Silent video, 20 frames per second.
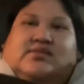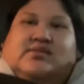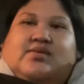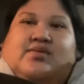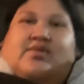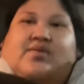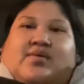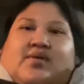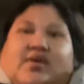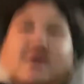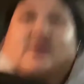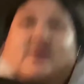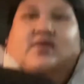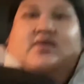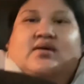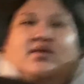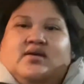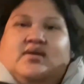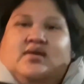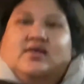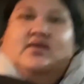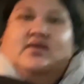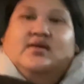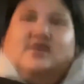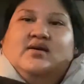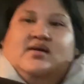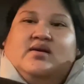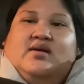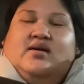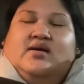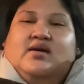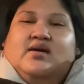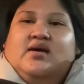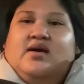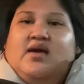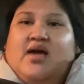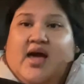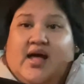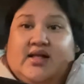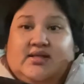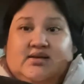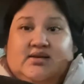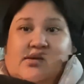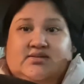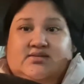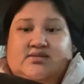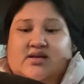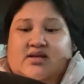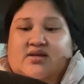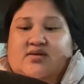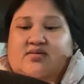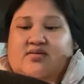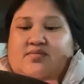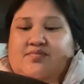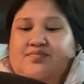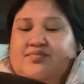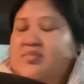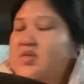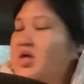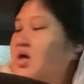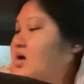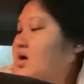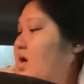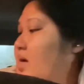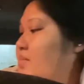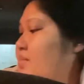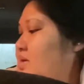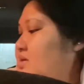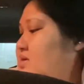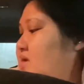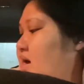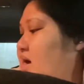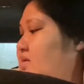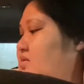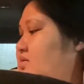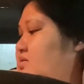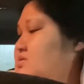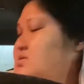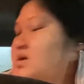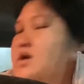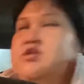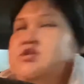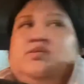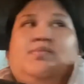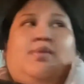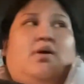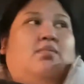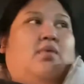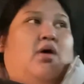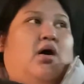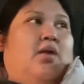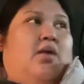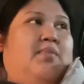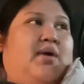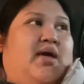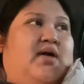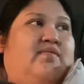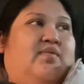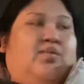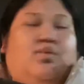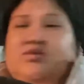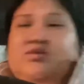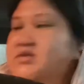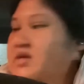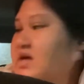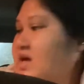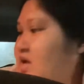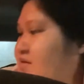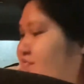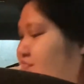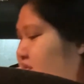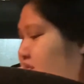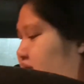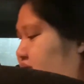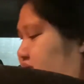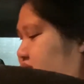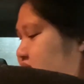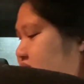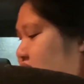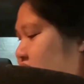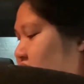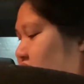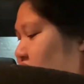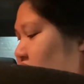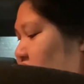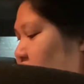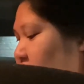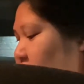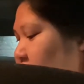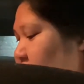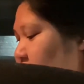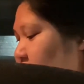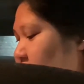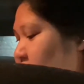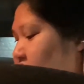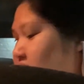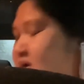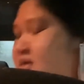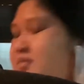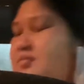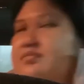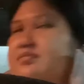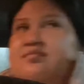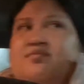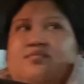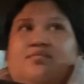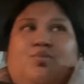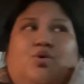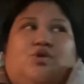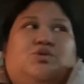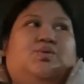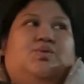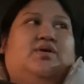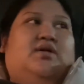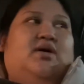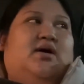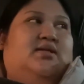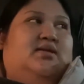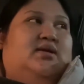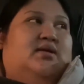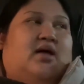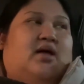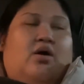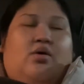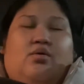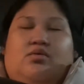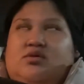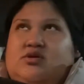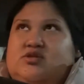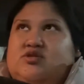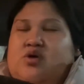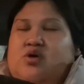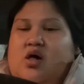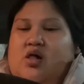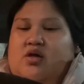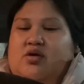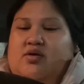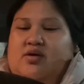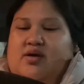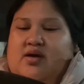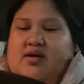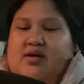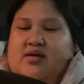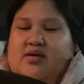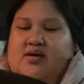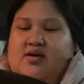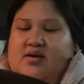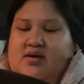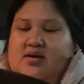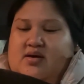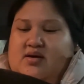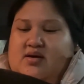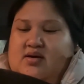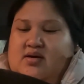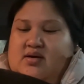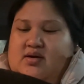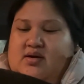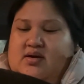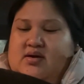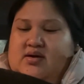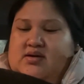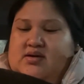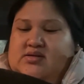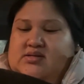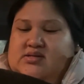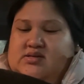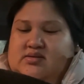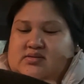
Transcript: annoying. At the casino, got McDonald's. I told my mom Ava wants to eat first, and then um, once we're done, then I'll just call her again because